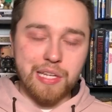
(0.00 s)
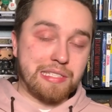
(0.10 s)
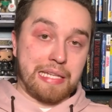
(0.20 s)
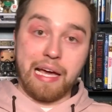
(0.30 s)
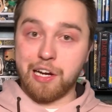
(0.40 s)
It's
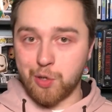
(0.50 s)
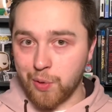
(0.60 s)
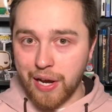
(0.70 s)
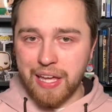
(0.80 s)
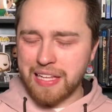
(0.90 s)
not
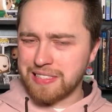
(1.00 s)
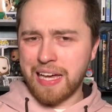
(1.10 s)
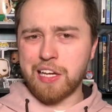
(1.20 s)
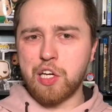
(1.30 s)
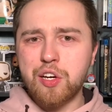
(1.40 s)
great. It's
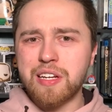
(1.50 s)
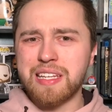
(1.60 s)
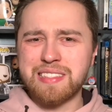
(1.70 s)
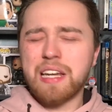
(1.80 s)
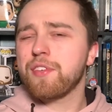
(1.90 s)
not good.
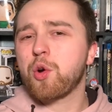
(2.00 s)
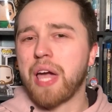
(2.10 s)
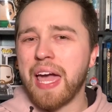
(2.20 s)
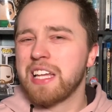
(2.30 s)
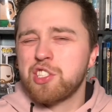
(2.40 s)
It's not even
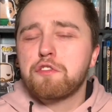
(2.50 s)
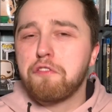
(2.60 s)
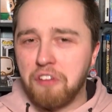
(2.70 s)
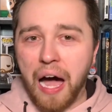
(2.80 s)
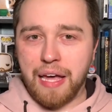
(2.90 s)
okay. It's just
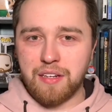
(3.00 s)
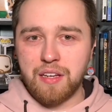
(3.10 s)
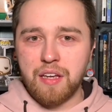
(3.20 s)
fine.